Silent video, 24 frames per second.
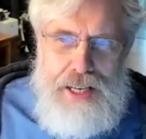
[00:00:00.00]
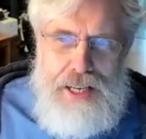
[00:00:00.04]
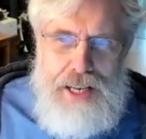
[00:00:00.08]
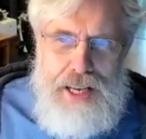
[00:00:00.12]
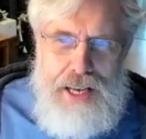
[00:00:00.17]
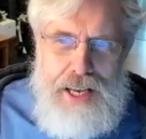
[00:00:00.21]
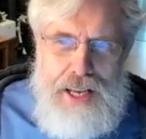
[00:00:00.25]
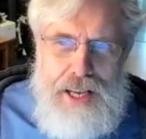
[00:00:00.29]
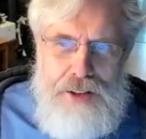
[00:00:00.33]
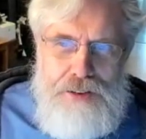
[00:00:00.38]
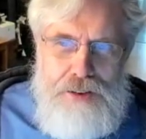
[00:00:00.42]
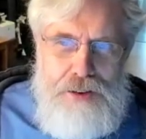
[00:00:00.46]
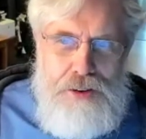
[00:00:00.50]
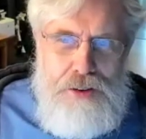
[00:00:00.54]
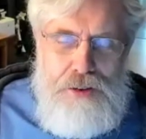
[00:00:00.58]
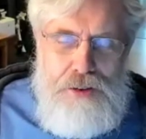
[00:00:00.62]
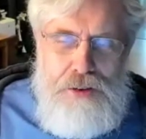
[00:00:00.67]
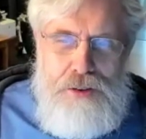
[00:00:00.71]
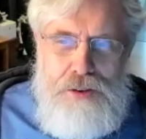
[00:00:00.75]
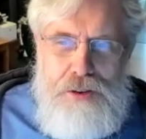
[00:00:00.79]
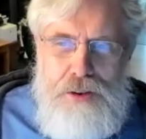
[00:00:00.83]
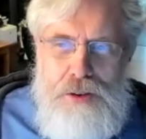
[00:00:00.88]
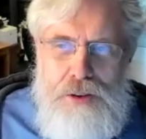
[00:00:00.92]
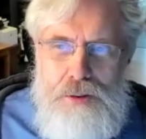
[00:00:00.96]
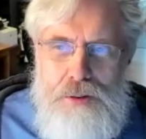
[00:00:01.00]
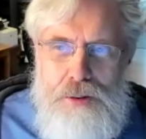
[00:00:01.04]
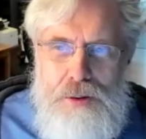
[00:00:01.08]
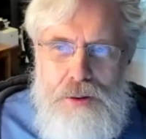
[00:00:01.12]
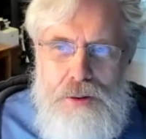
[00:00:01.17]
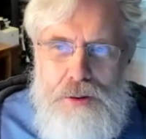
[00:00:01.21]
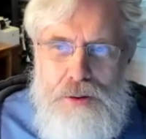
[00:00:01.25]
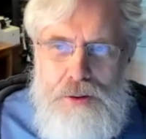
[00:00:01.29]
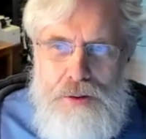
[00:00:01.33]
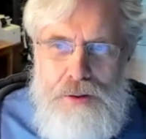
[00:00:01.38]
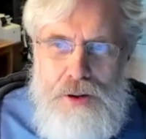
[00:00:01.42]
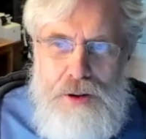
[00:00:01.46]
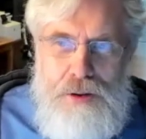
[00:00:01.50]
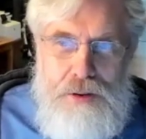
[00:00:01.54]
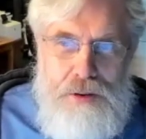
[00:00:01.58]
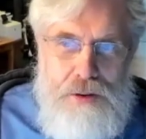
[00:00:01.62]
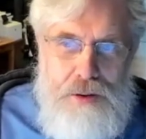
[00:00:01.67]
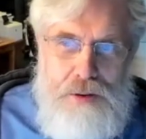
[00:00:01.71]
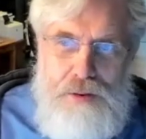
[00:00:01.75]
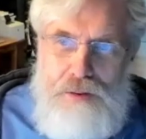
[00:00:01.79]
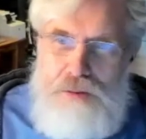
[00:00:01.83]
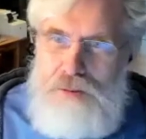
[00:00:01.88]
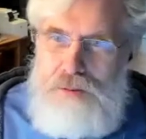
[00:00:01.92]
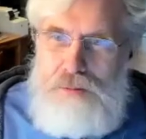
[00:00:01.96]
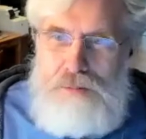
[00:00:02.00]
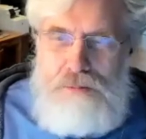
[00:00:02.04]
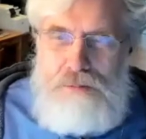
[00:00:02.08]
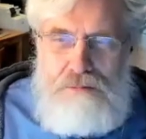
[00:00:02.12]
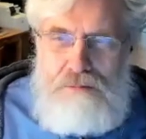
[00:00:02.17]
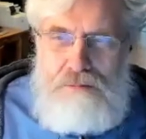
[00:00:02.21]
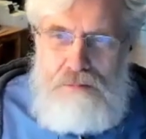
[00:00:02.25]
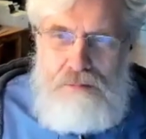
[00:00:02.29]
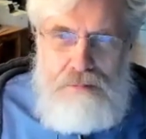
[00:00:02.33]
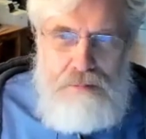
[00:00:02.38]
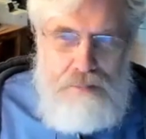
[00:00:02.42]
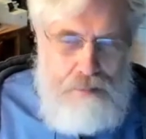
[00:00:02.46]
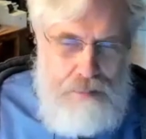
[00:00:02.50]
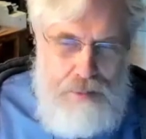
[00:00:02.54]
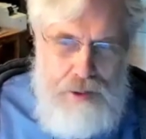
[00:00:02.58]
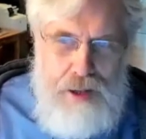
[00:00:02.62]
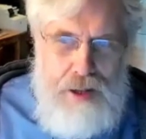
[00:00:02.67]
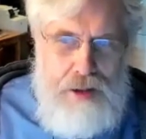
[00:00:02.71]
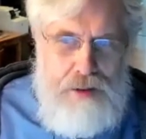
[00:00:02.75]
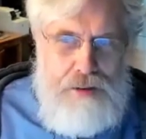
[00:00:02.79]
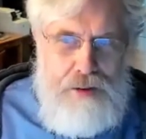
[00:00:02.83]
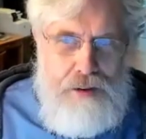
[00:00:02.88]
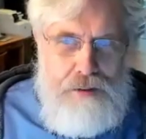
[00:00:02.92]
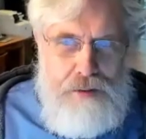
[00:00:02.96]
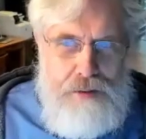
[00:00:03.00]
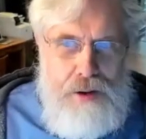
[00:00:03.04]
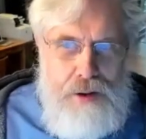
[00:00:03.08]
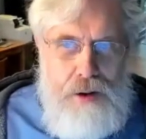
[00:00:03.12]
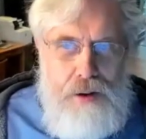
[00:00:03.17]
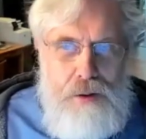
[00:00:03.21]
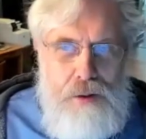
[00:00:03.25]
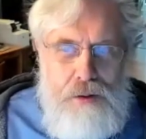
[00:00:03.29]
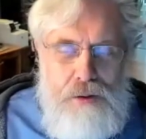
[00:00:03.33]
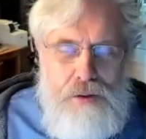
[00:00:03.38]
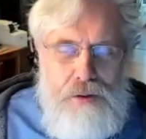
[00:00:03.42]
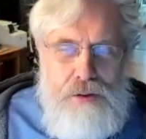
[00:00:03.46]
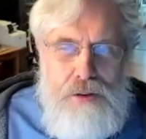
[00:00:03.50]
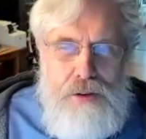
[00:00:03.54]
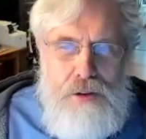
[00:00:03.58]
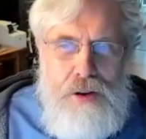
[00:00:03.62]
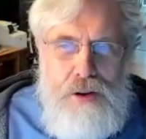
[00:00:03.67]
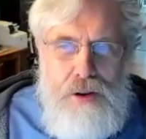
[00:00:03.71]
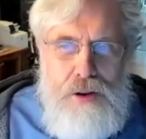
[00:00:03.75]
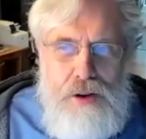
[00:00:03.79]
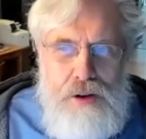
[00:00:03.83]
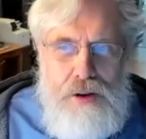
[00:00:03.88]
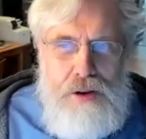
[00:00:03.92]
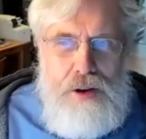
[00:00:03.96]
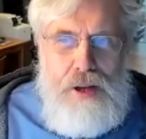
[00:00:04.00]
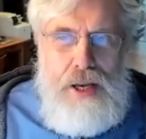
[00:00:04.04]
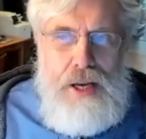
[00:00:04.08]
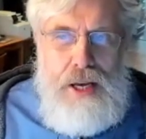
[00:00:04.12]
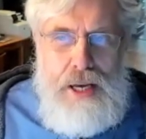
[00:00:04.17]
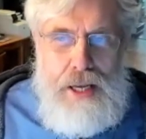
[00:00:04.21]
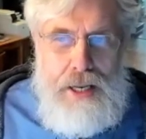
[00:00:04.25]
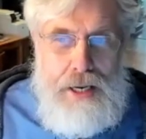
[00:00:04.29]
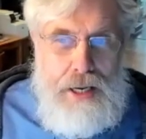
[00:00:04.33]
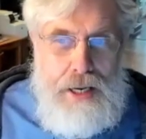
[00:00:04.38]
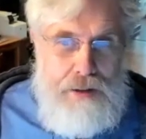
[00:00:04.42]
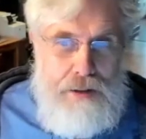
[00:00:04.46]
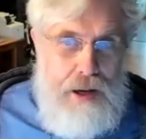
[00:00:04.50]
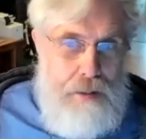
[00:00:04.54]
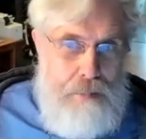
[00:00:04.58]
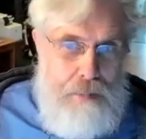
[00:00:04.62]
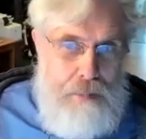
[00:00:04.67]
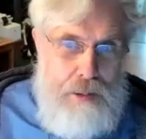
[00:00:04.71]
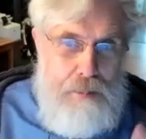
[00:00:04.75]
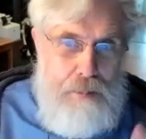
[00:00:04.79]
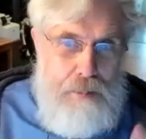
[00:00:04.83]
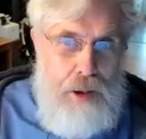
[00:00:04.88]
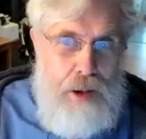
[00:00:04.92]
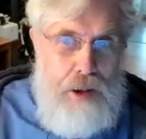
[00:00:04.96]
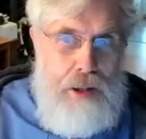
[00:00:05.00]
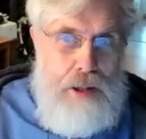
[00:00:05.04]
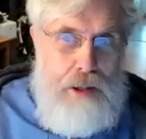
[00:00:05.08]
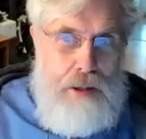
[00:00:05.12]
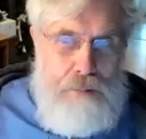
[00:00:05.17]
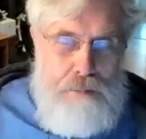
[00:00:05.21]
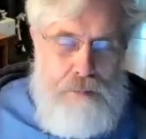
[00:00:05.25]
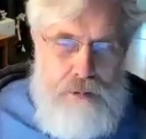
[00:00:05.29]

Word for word: And so, so there were 100 plus of those. Uh, and I typed them all in.